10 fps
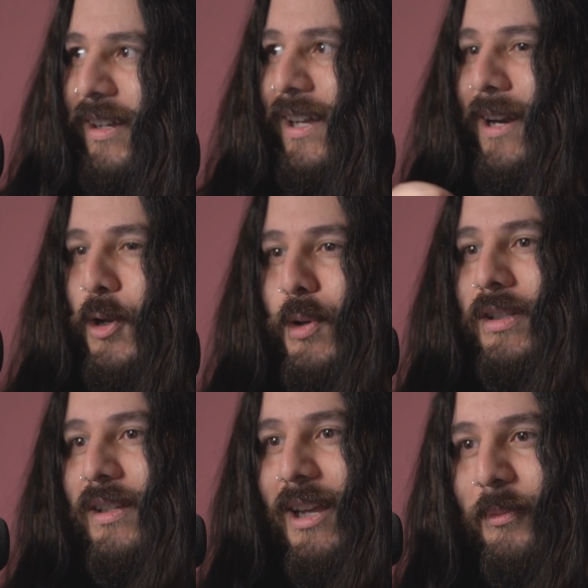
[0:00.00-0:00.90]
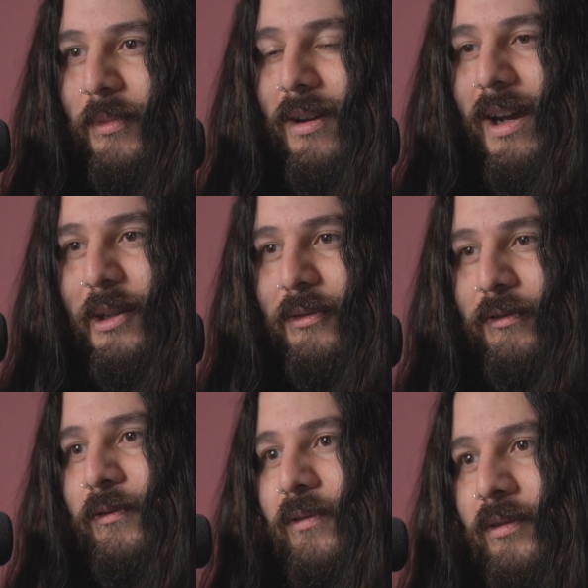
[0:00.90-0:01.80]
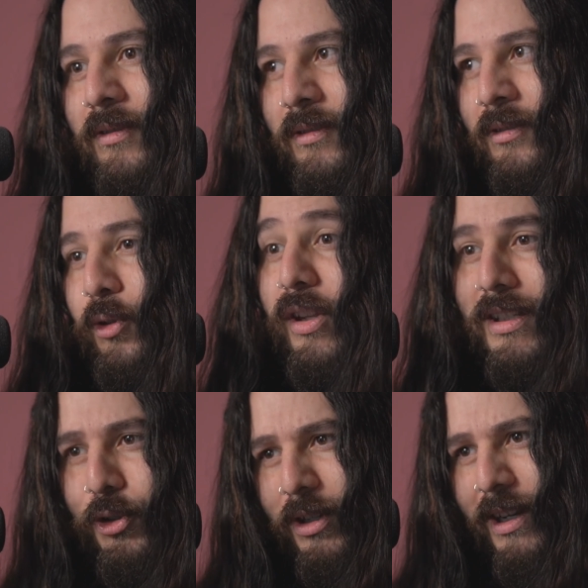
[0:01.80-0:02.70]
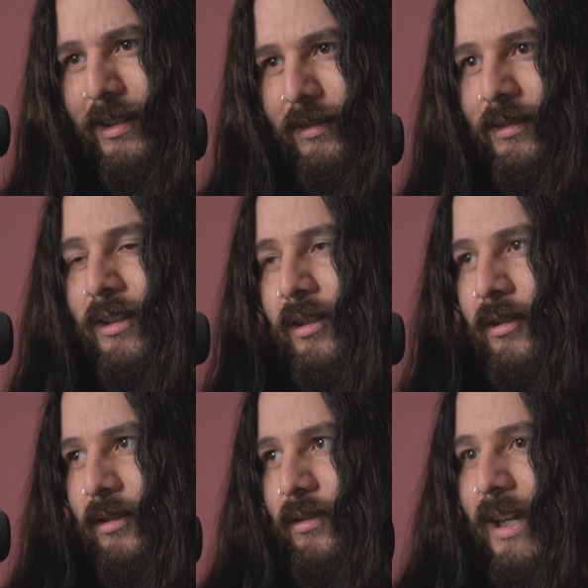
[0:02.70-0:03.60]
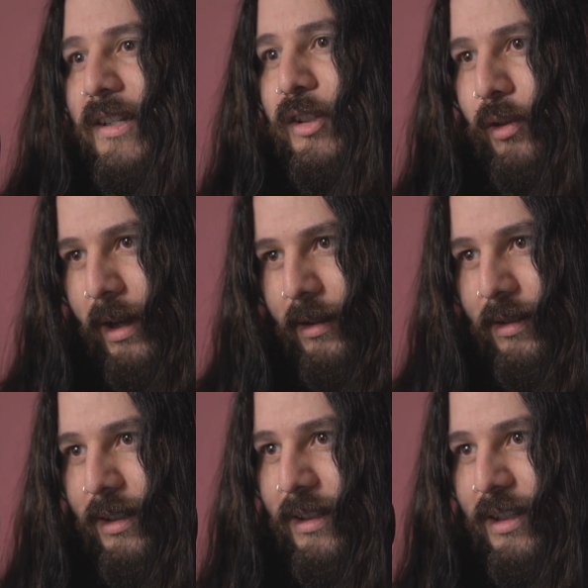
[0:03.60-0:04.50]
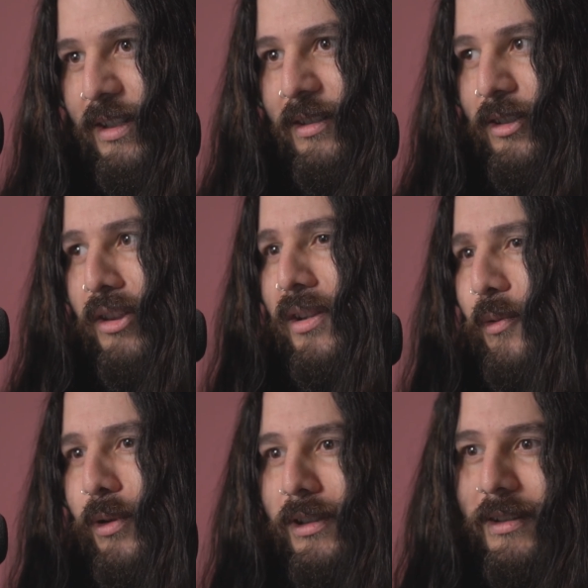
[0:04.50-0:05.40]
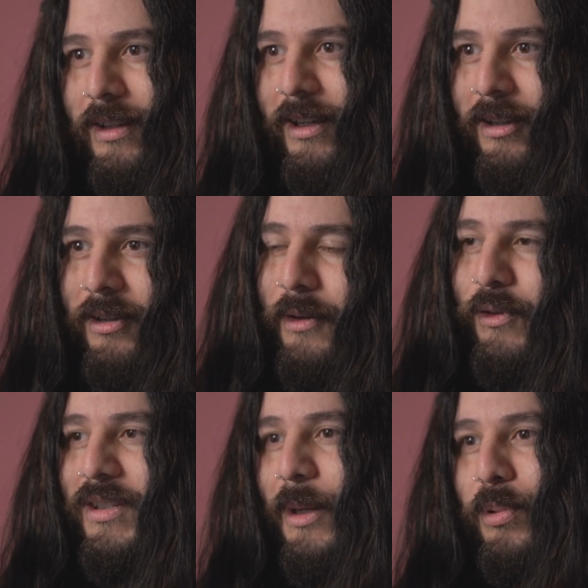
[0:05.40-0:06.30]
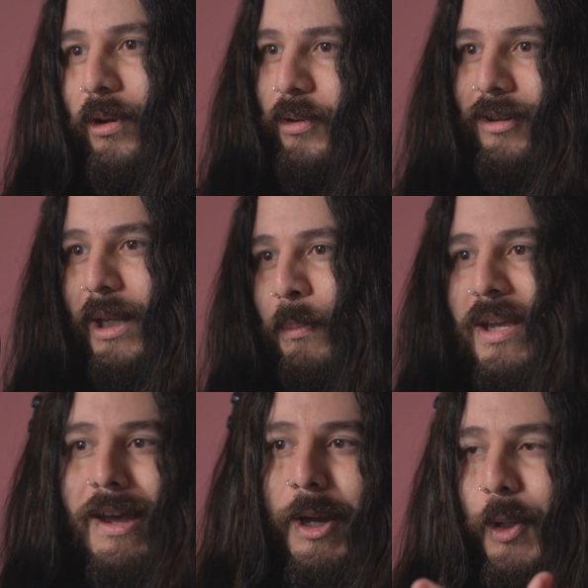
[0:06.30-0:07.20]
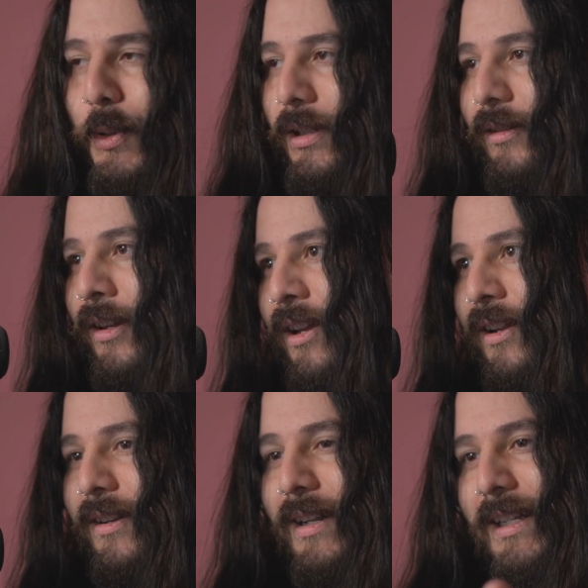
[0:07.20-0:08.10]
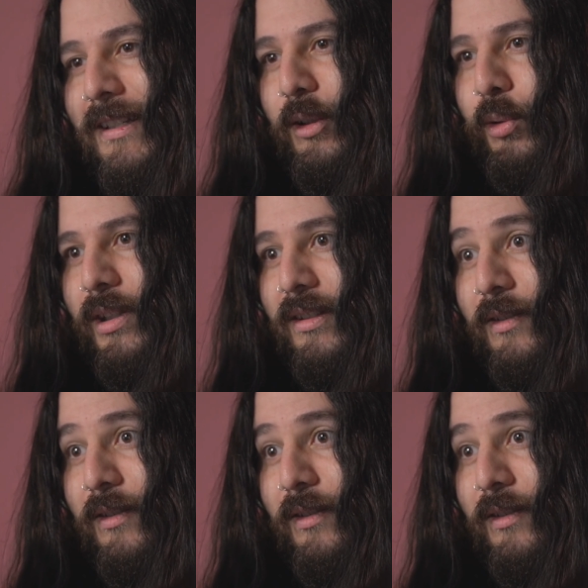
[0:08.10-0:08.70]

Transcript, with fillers: And I noticed the game kind of, or the soundtrack kind of tends to that. It's nothing really like, for example, I don't hear like pianos and nice little things.